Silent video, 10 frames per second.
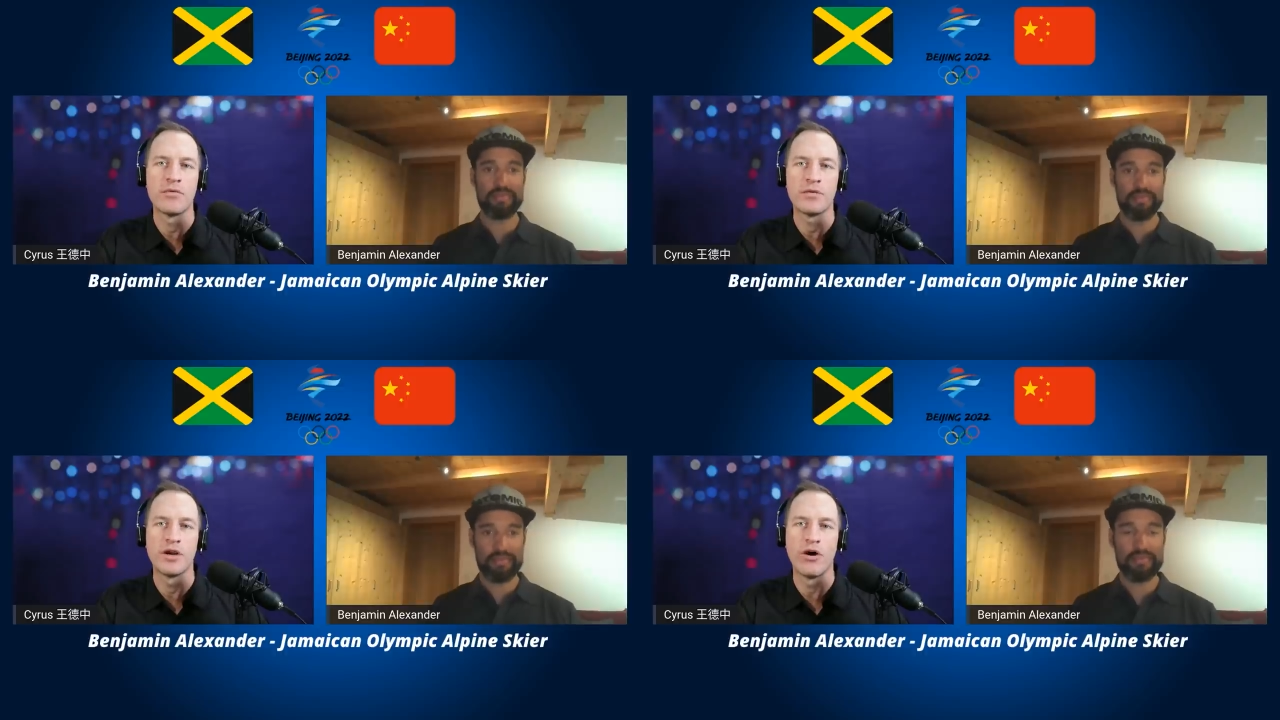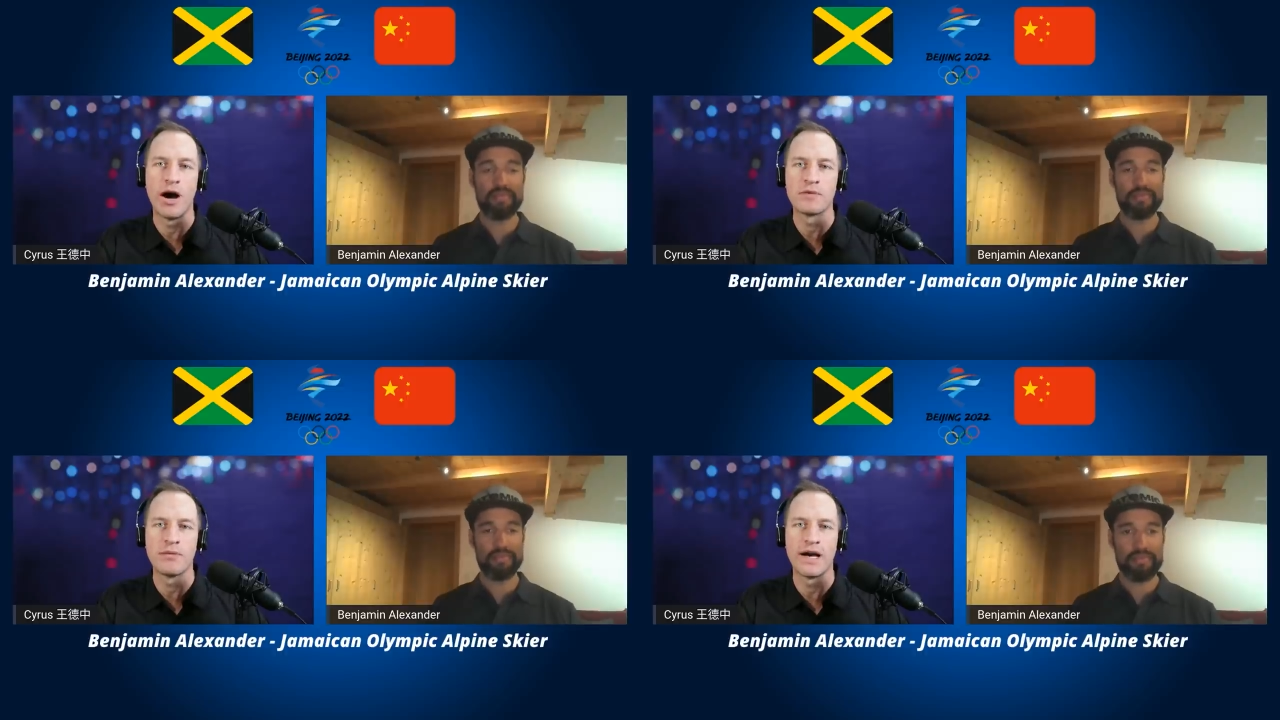Speaker 1: be, you know,
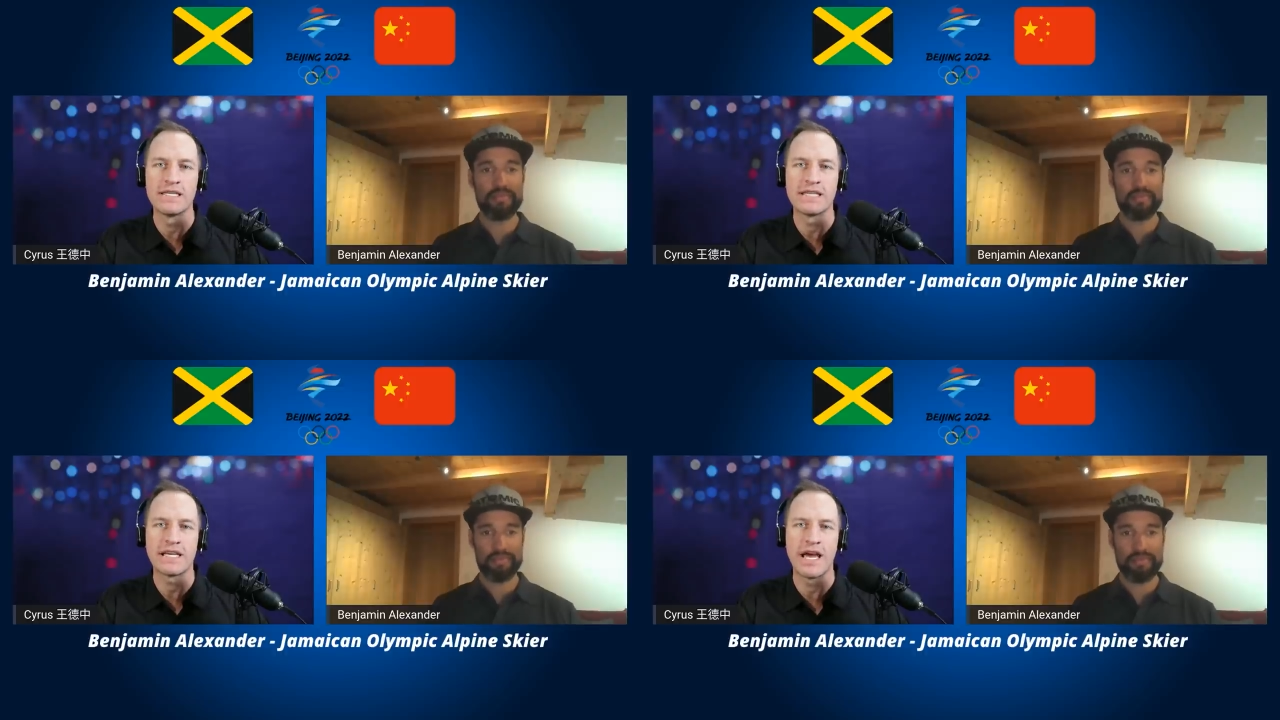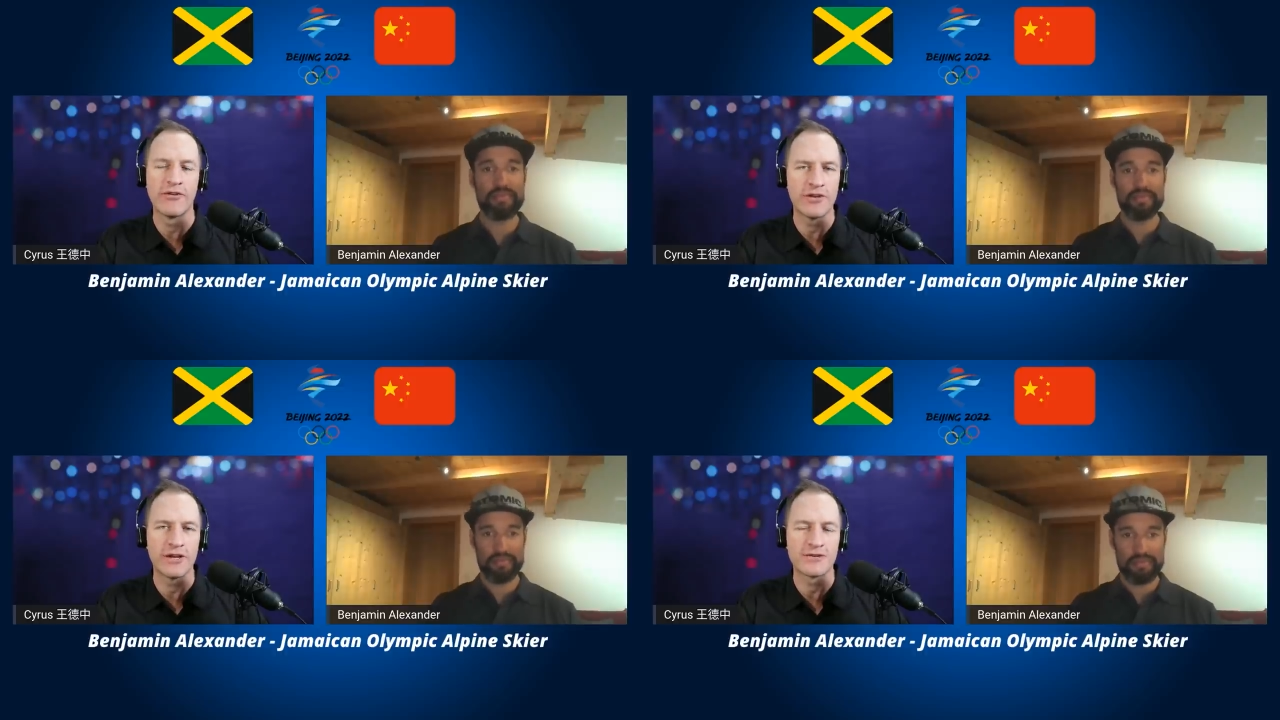optimizing
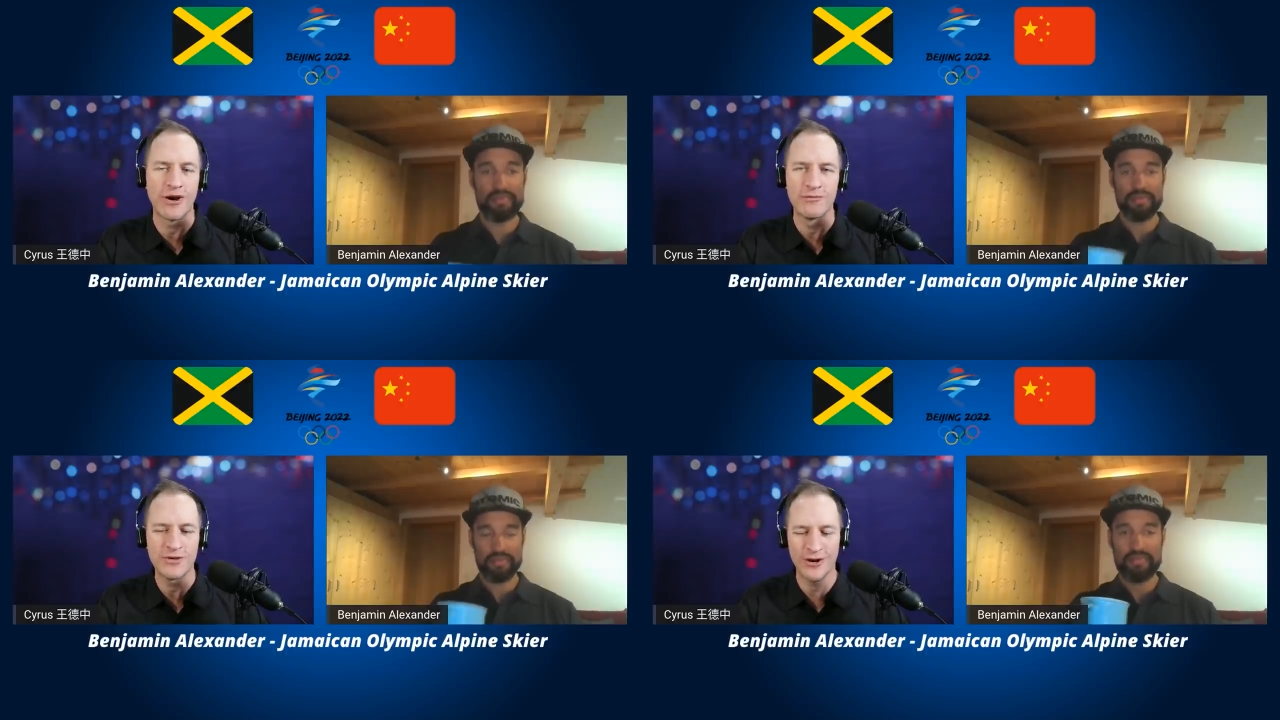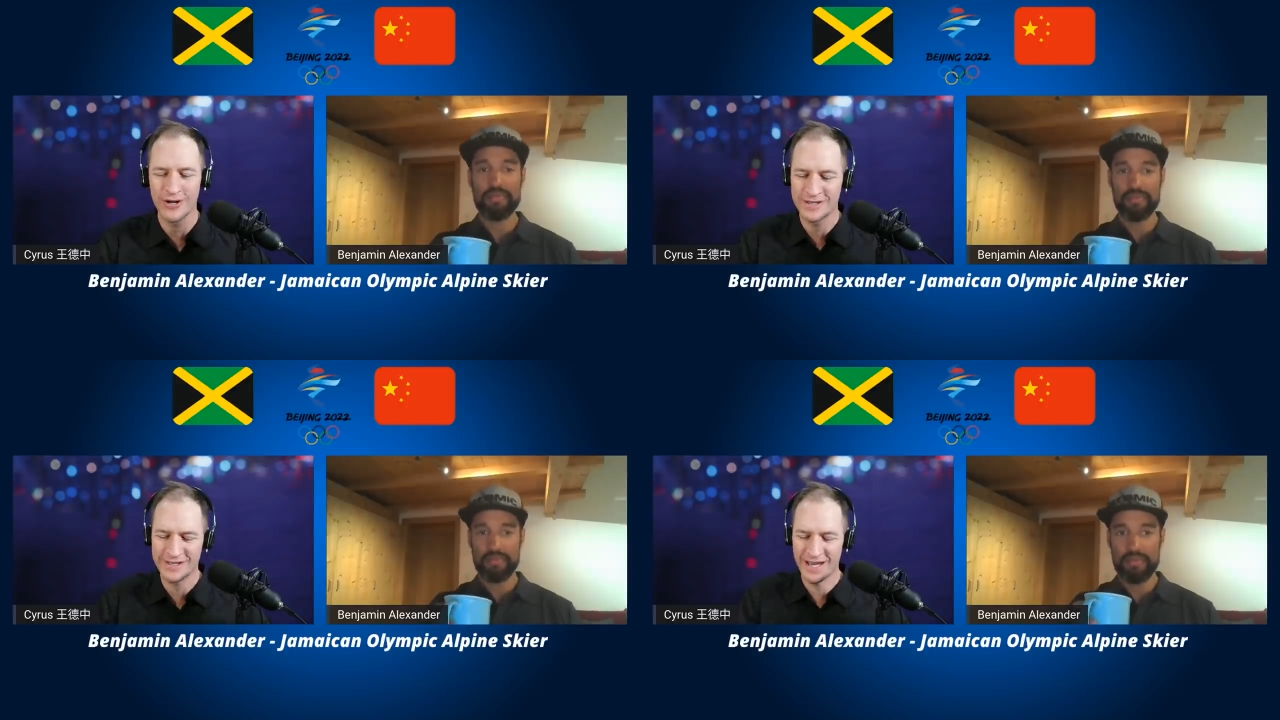everything. So I'm
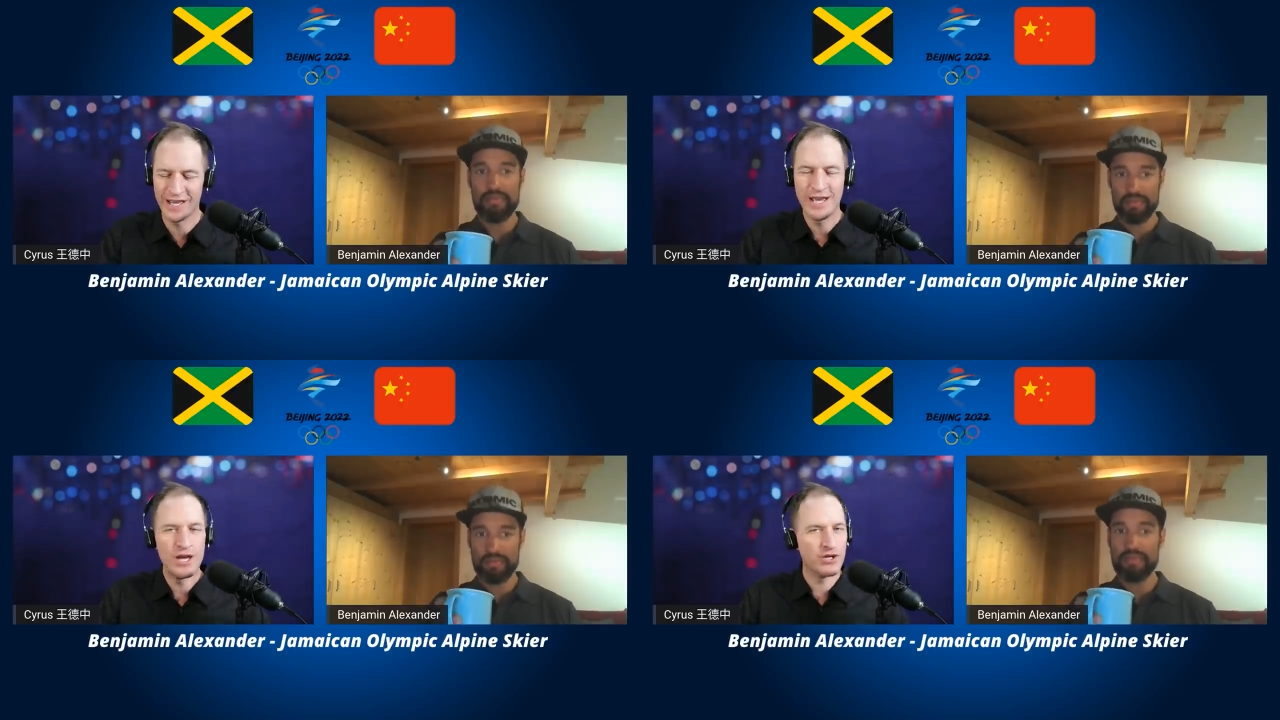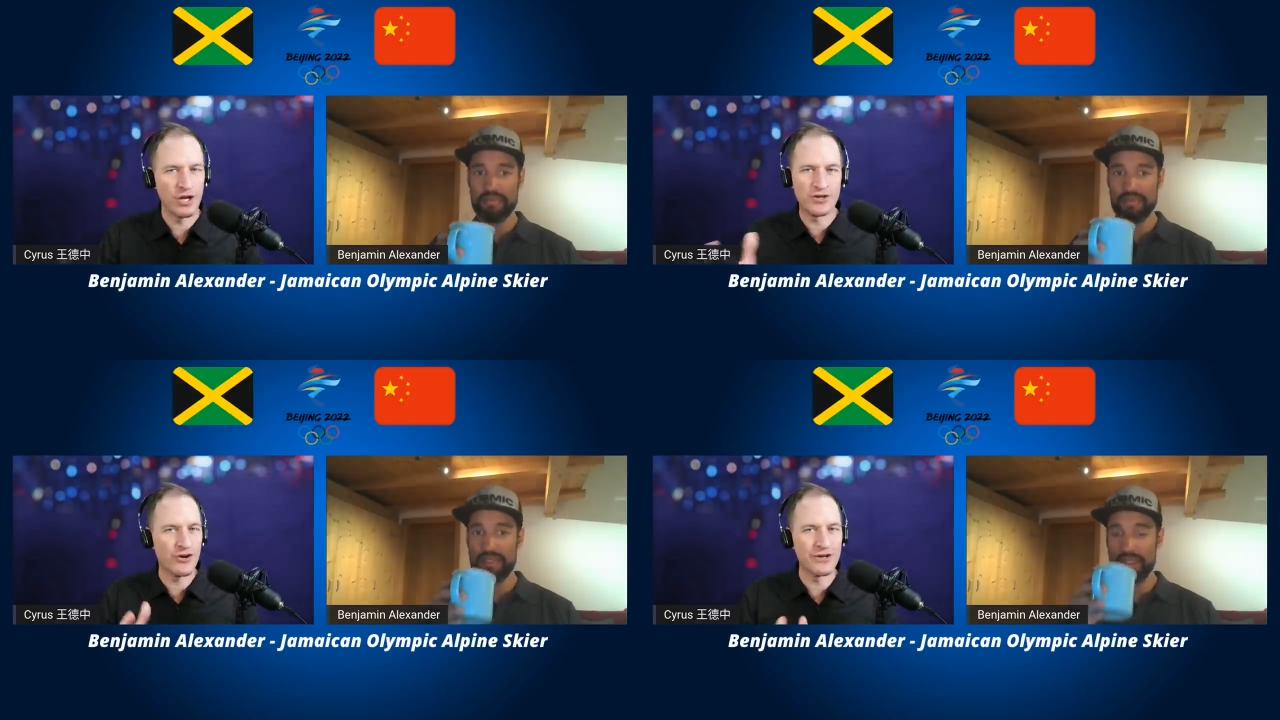sure it's
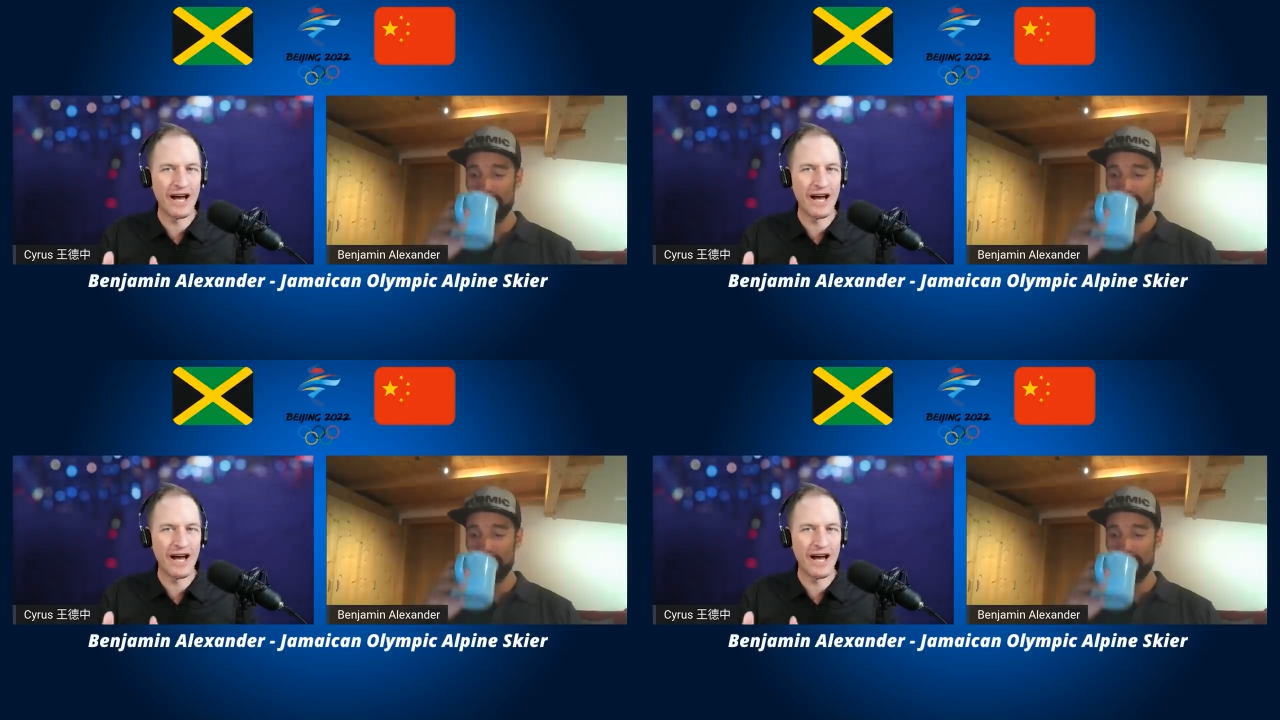changed